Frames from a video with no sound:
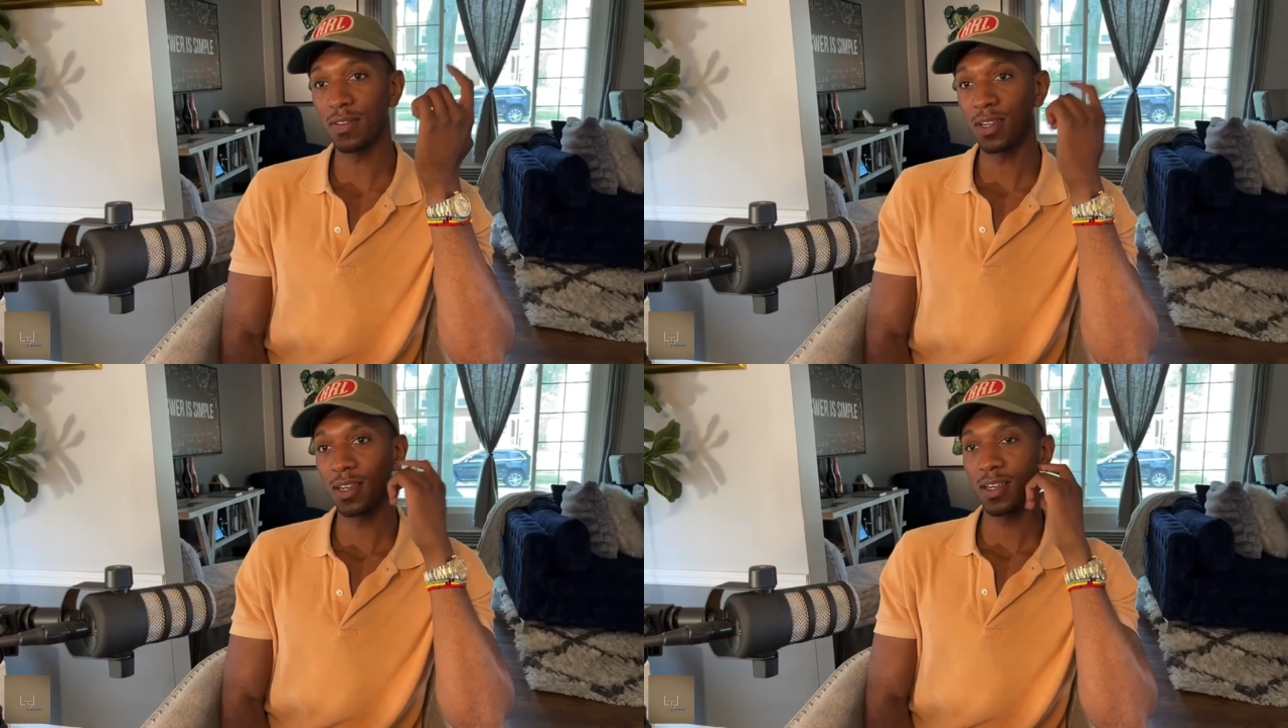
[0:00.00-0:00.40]

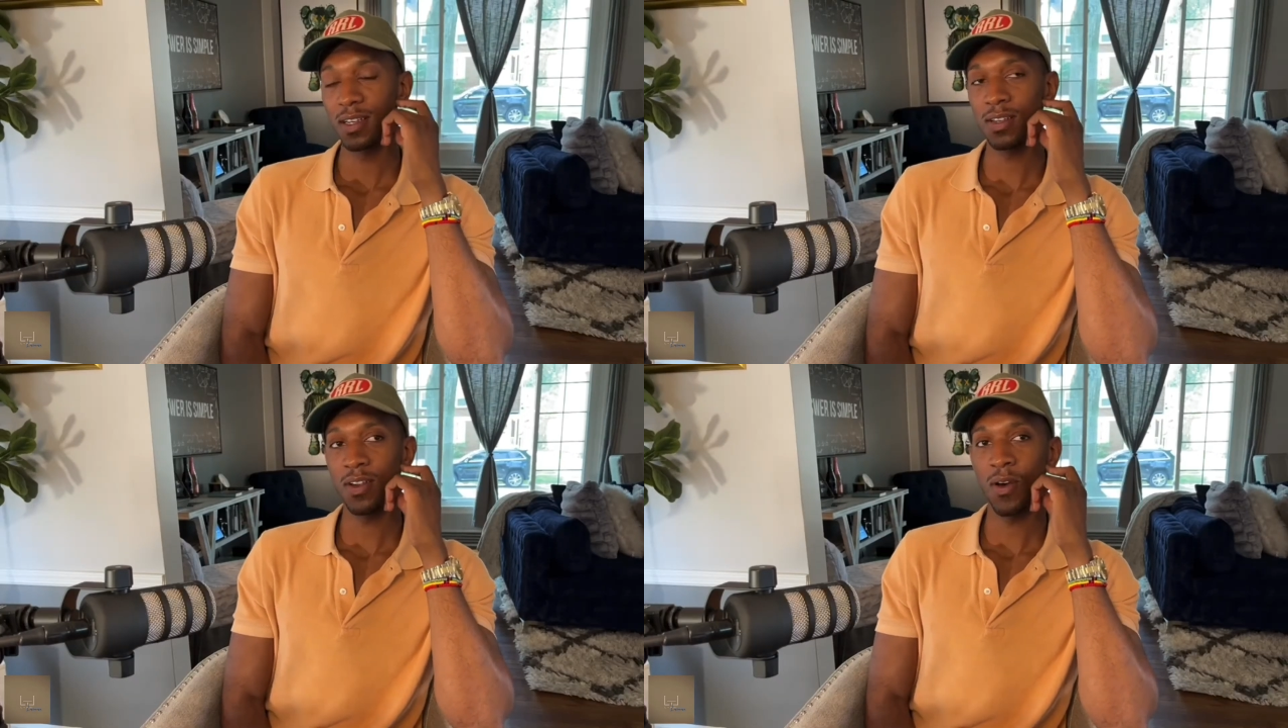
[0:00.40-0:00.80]

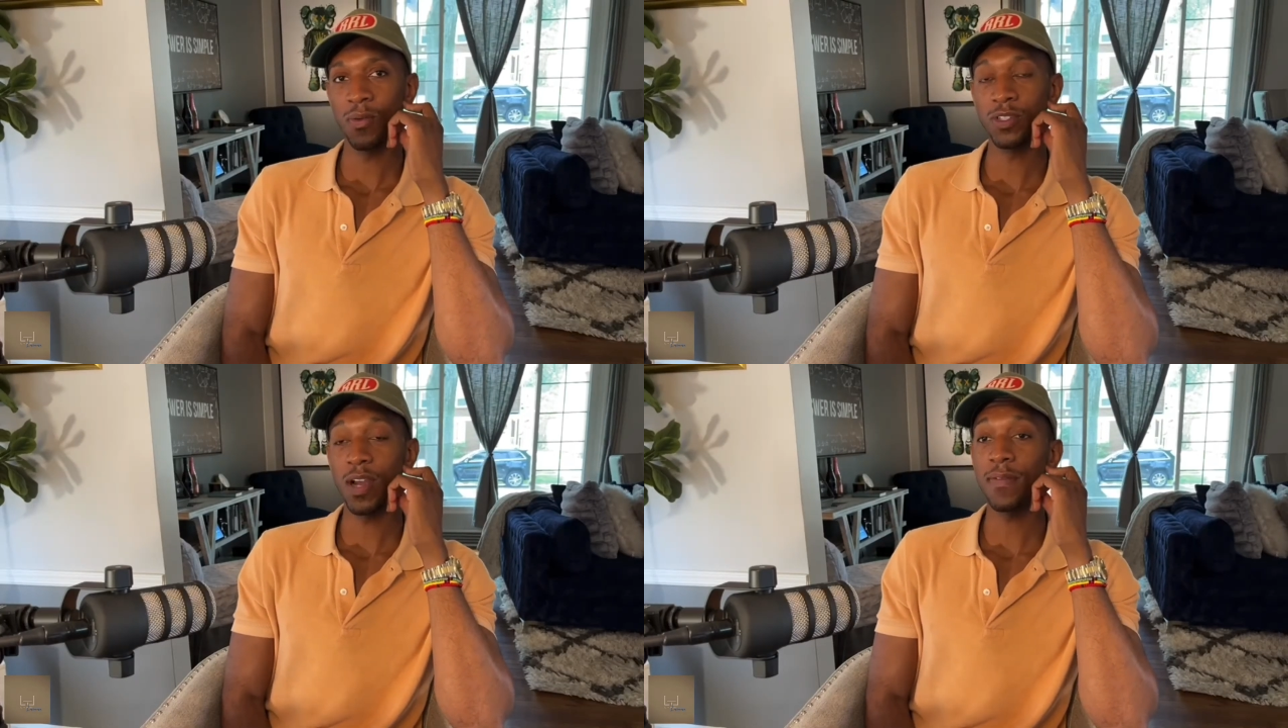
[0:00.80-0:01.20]
Mm-hmm. We
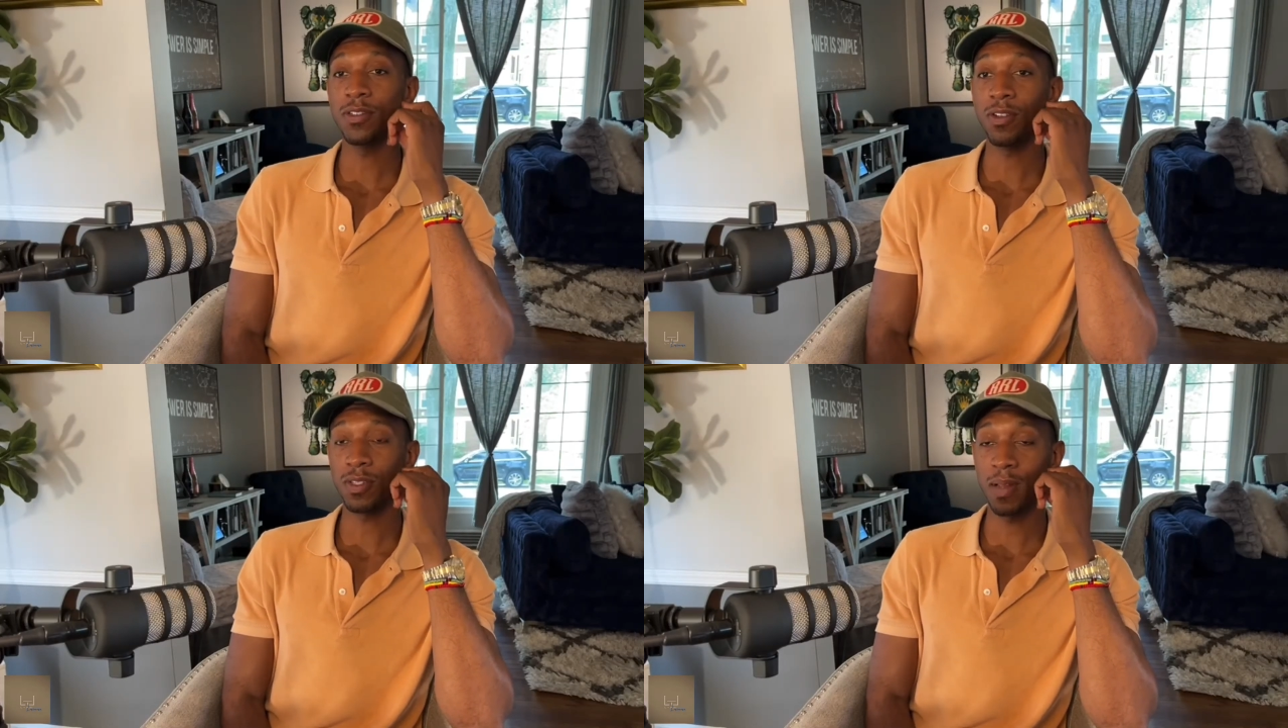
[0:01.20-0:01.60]
travel to
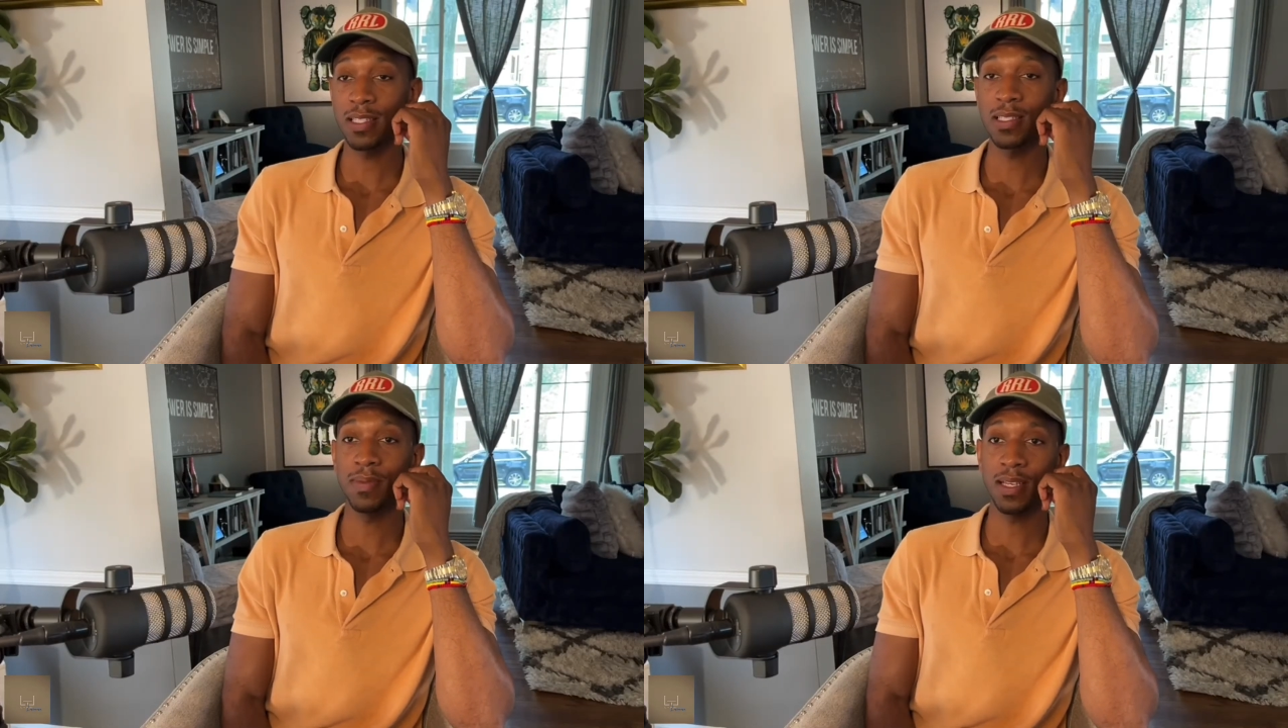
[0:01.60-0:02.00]
those
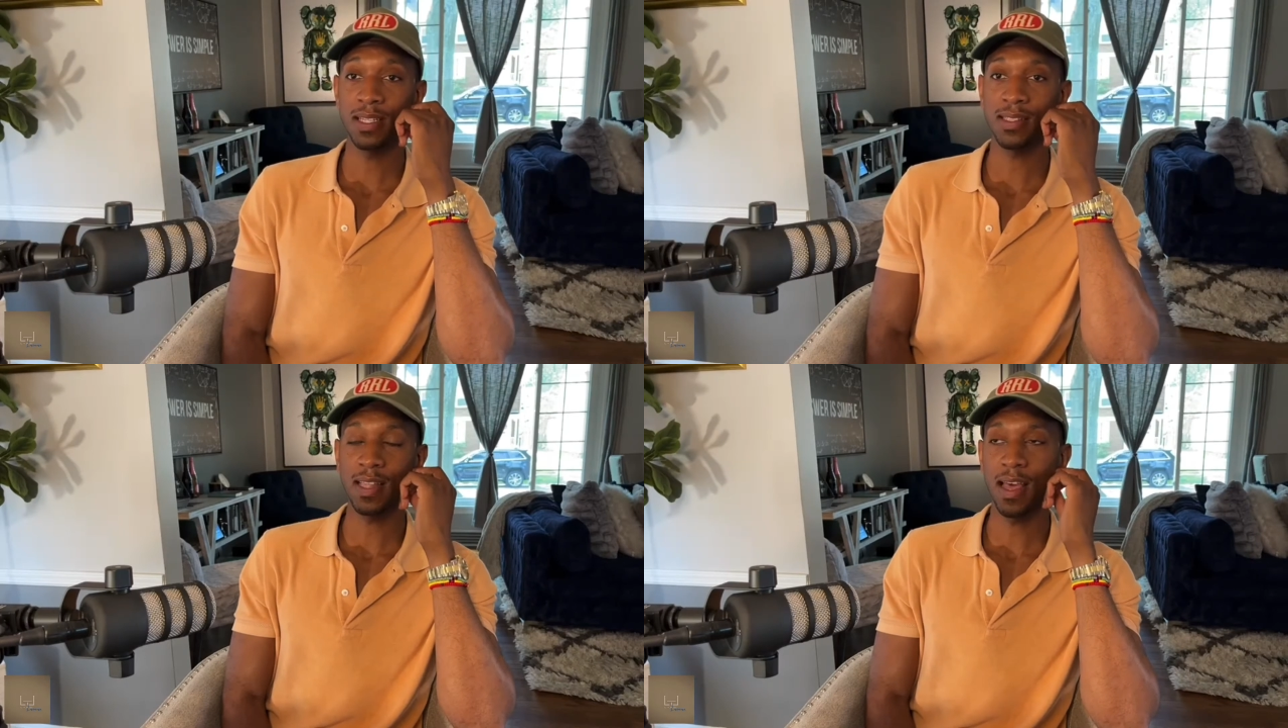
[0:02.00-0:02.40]
places
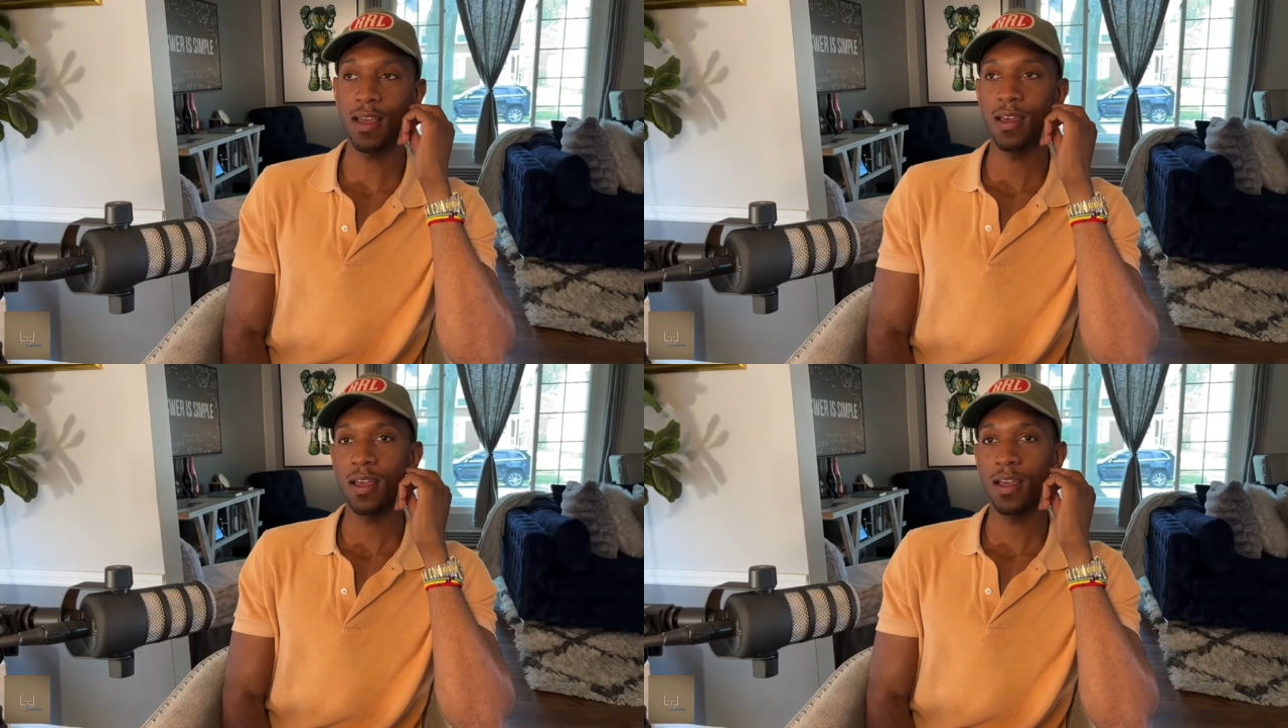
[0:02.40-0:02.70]
because of that.